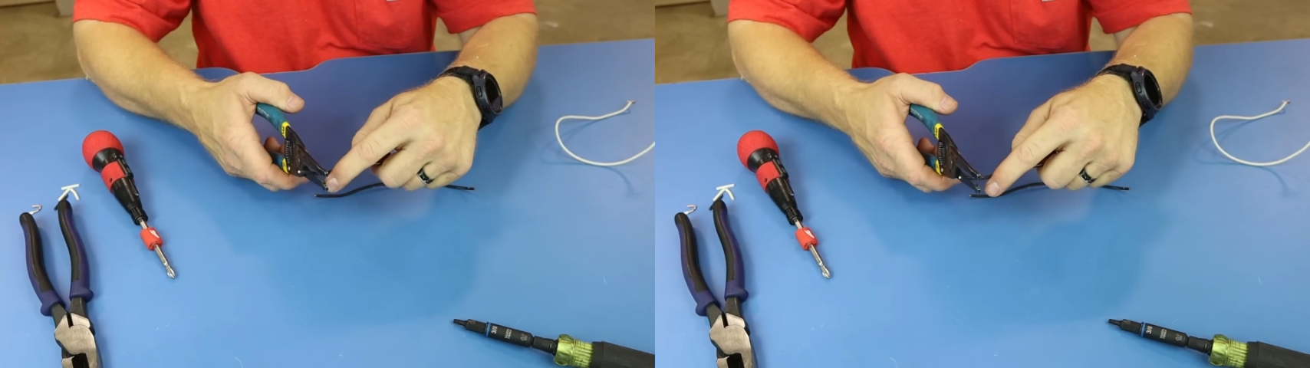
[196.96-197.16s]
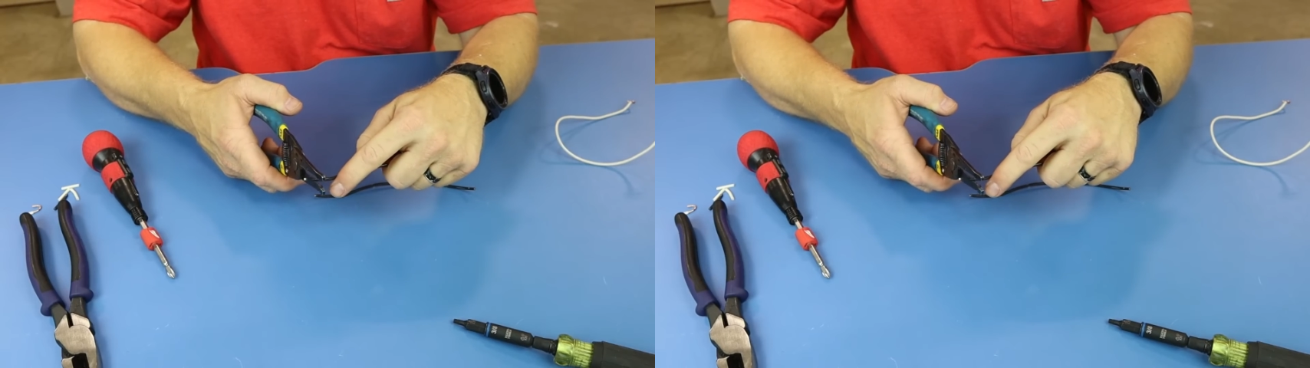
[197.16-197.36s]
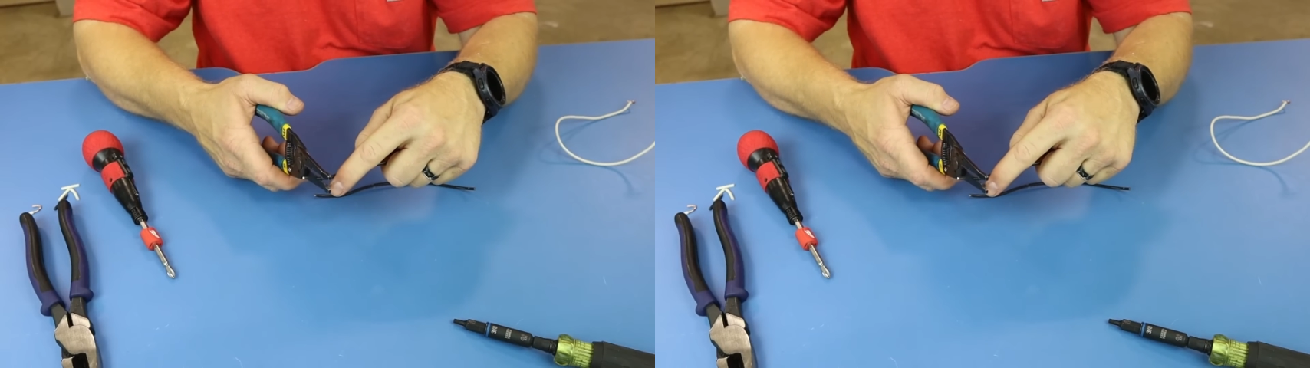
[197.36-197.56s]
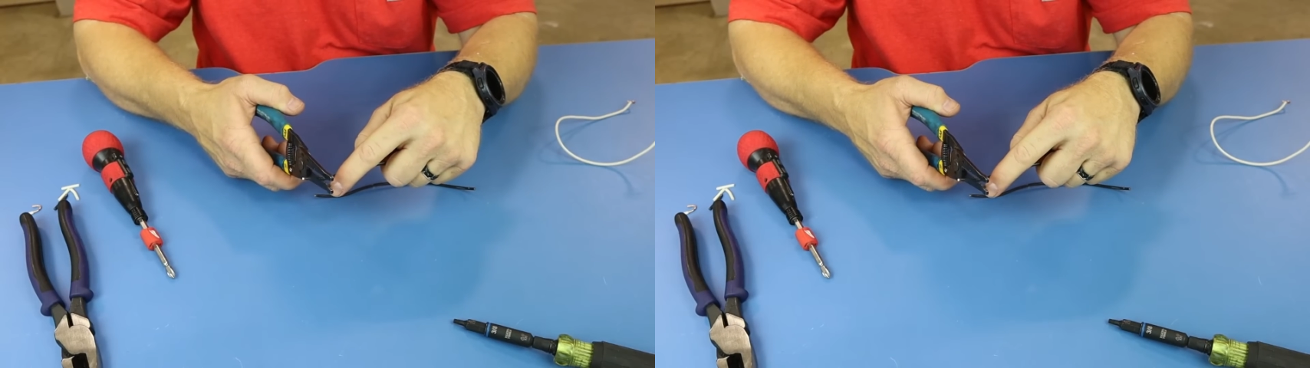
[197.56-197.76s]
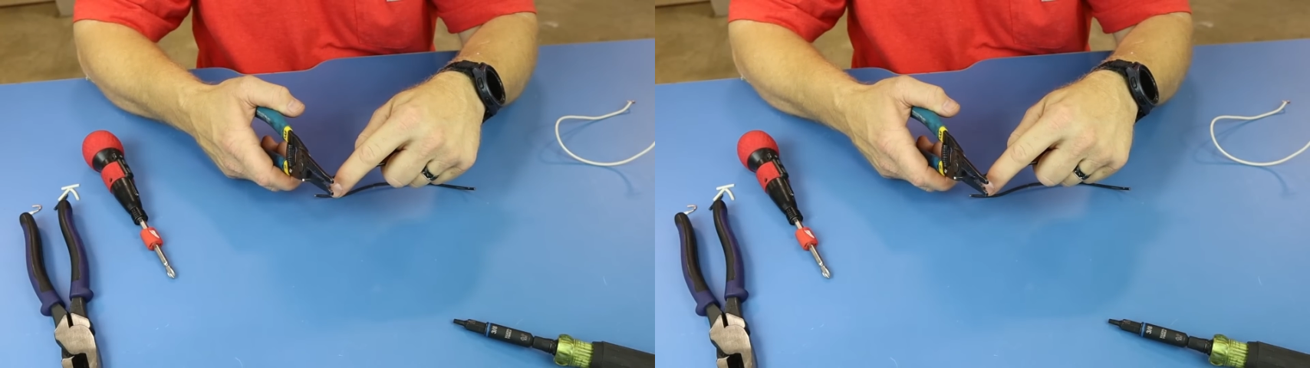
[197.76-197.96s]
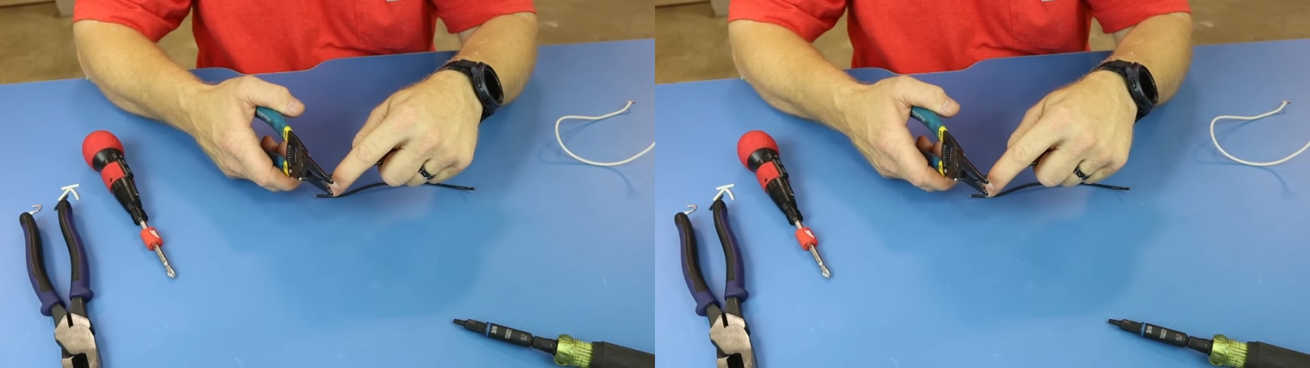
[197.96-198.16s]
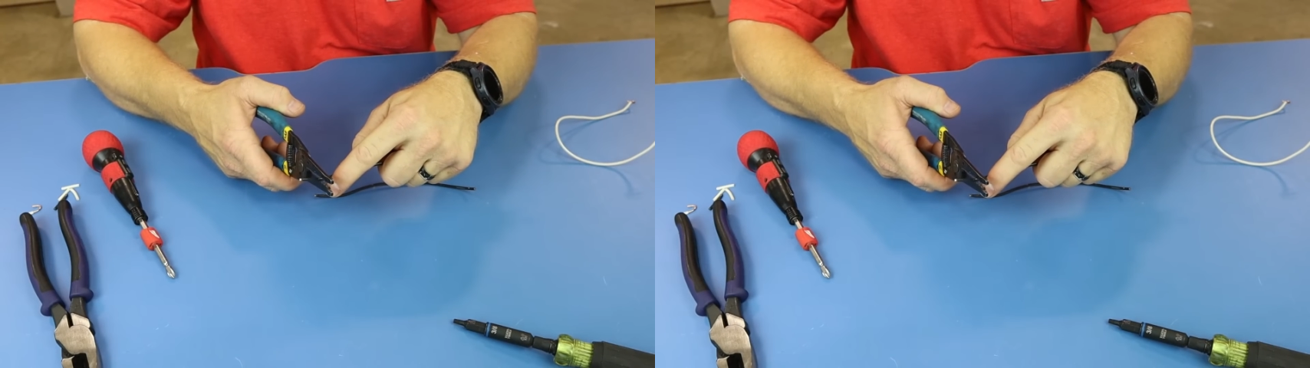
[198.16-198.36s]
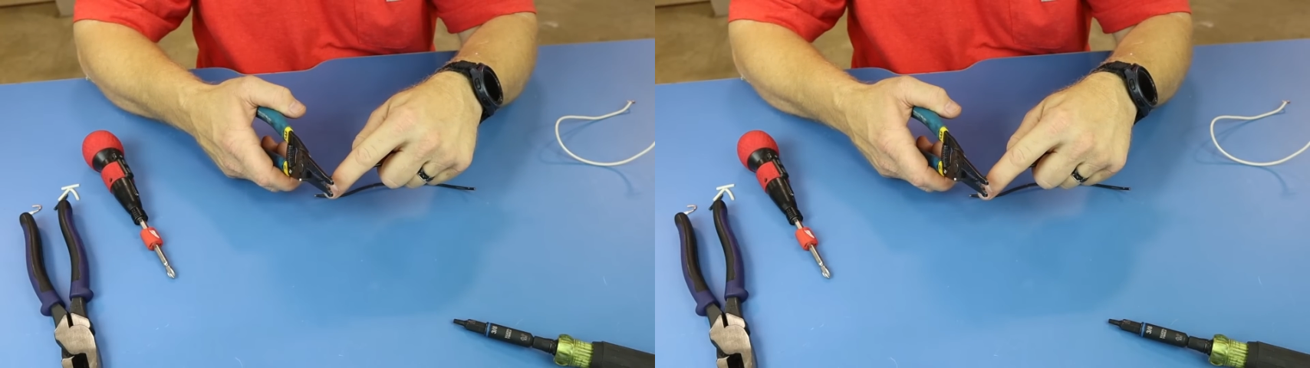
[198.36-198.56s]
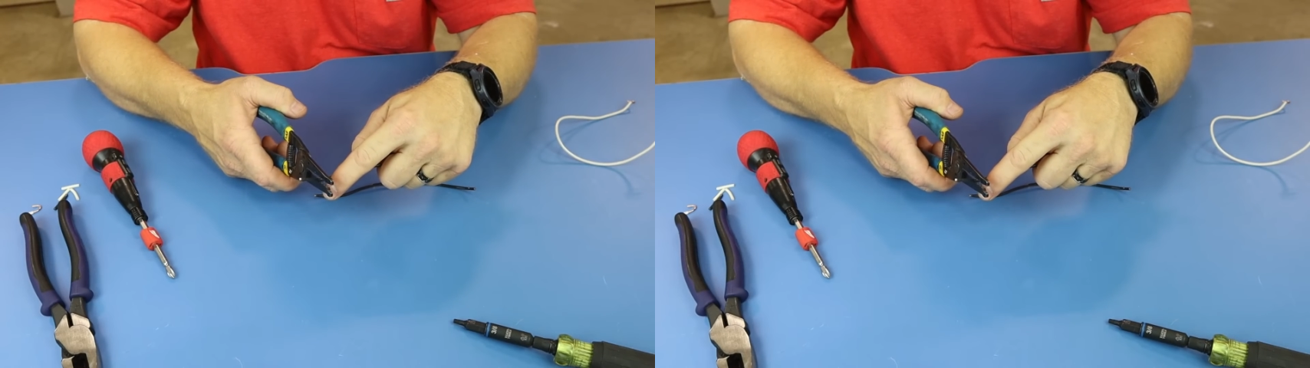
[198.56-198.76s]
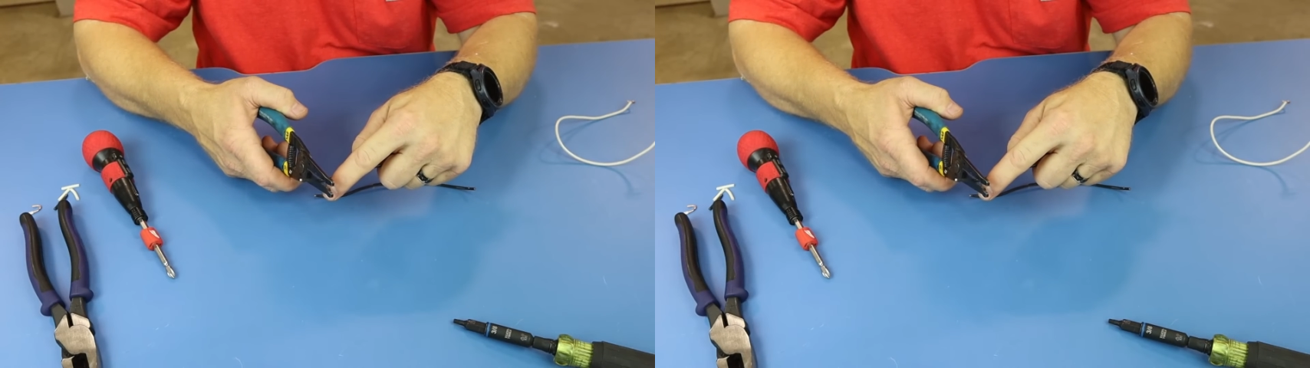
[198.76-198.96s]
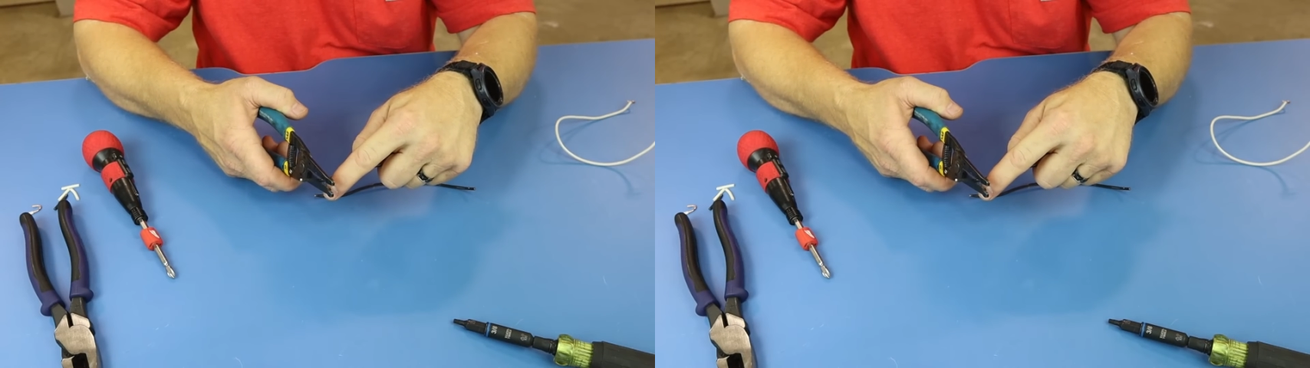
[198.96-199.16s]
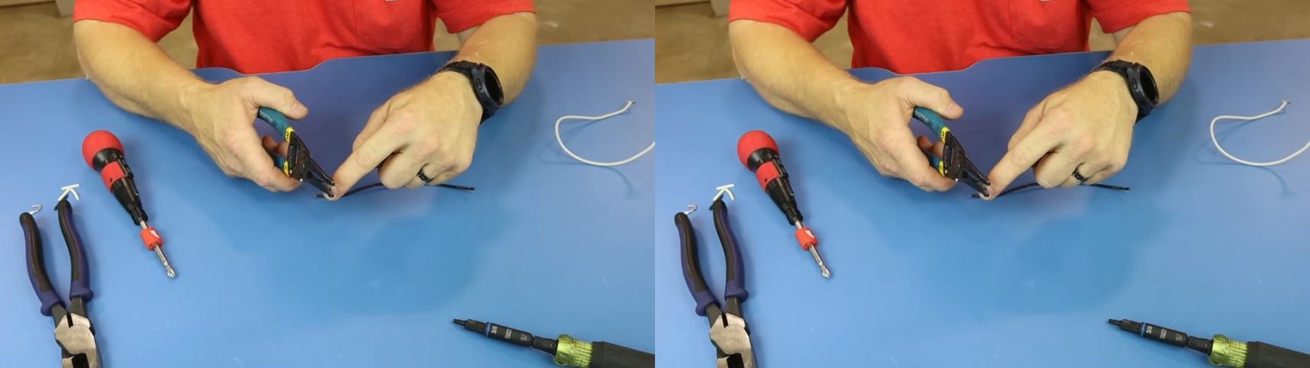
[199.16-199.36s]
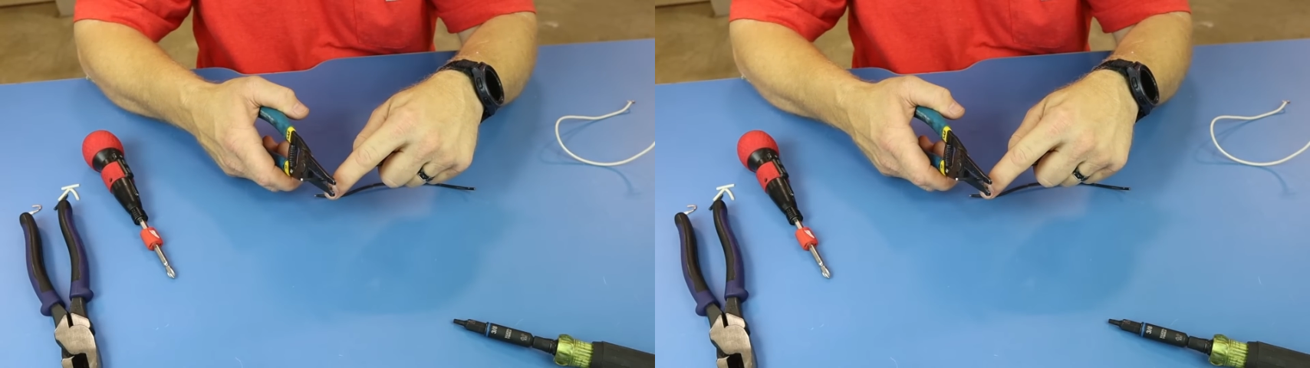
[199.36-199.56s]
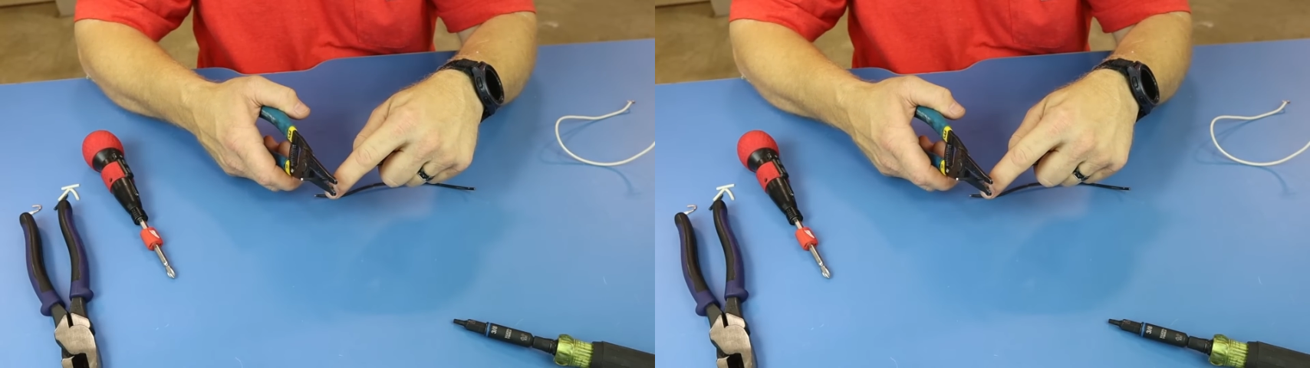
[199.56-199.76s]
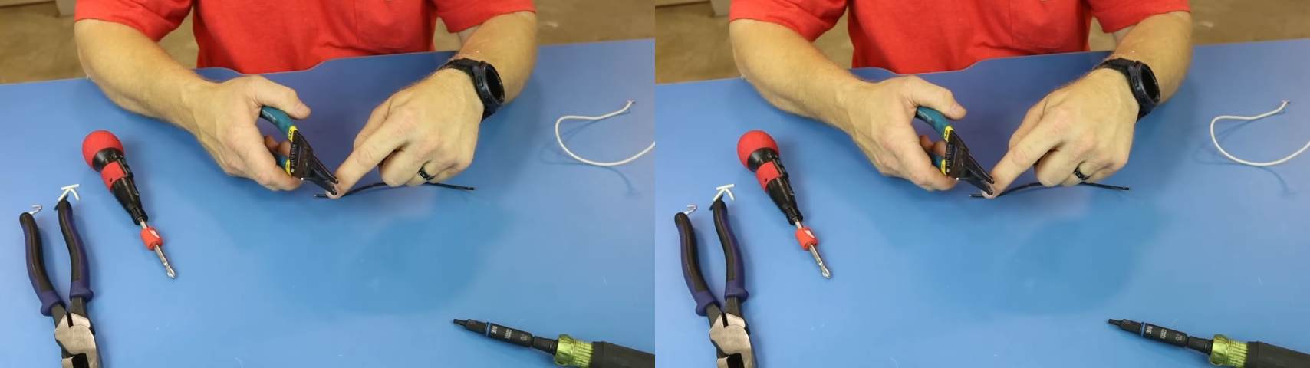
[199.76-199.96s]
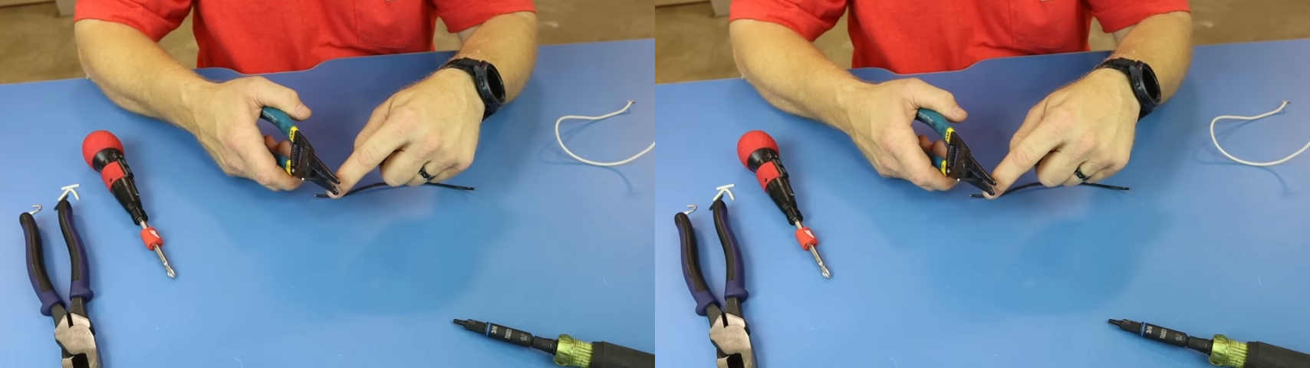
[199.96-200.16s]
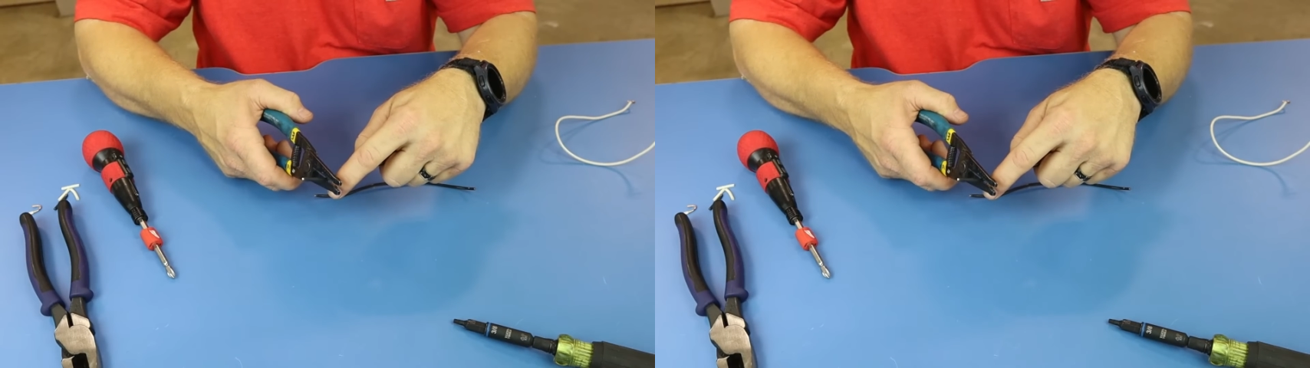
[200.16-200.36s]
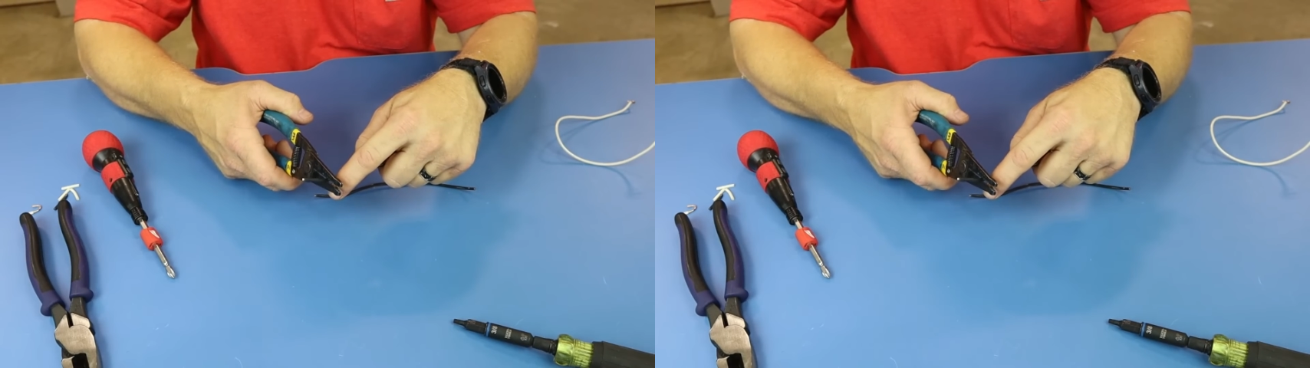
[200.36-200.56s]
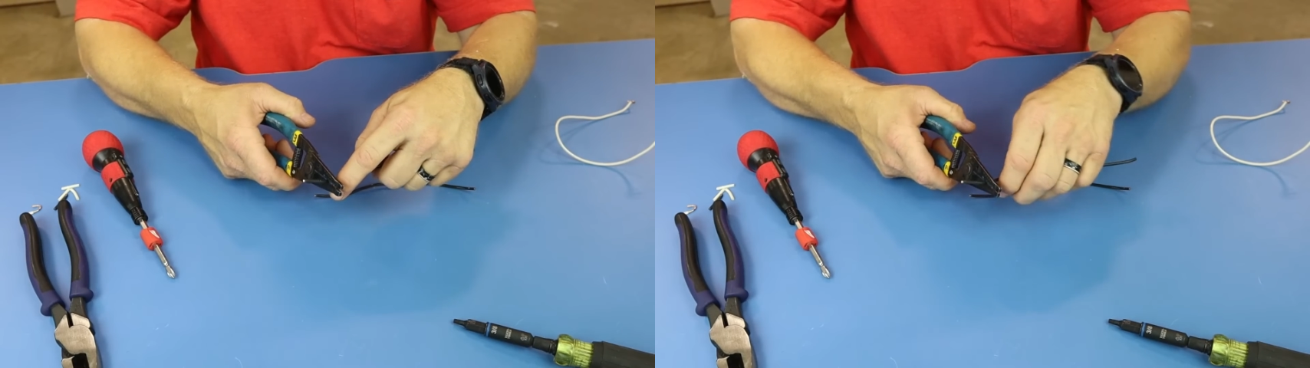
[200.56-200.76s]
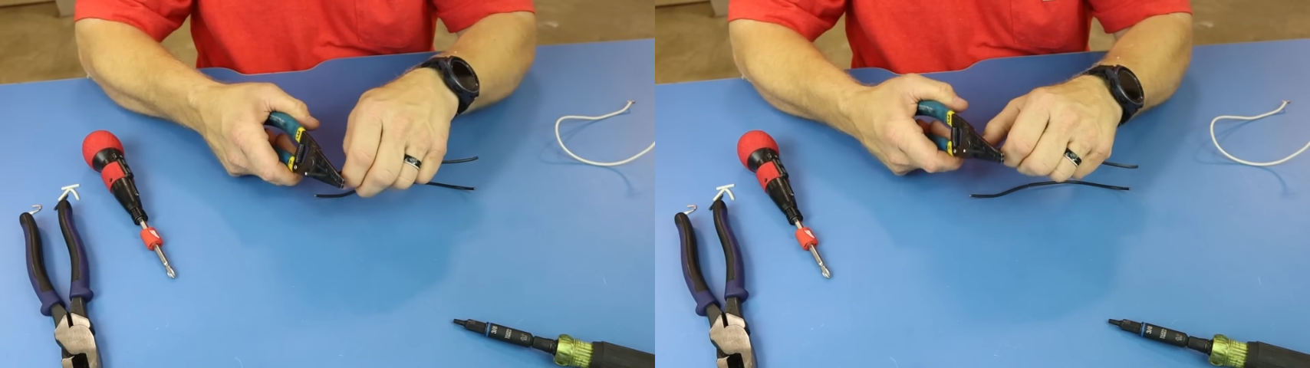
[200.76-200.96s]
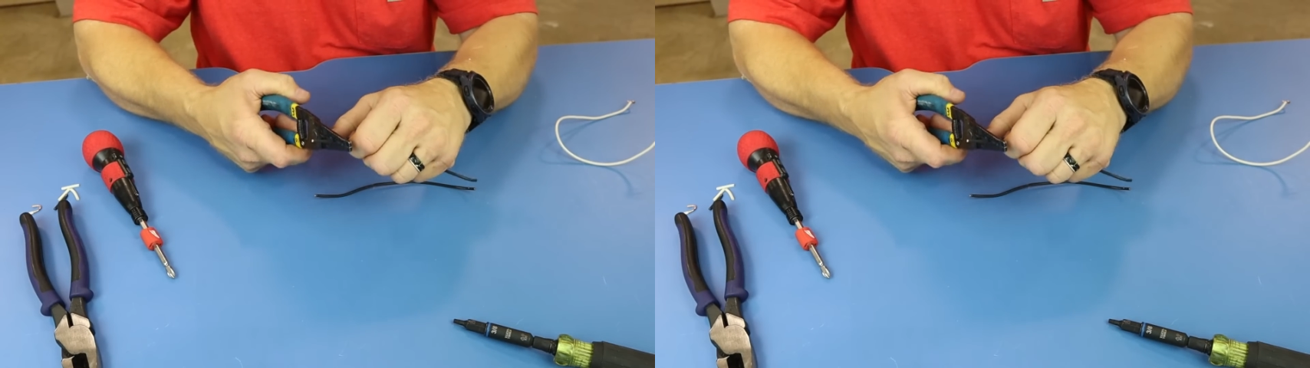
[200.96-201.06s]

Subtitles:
Nobody's mouth can be seen.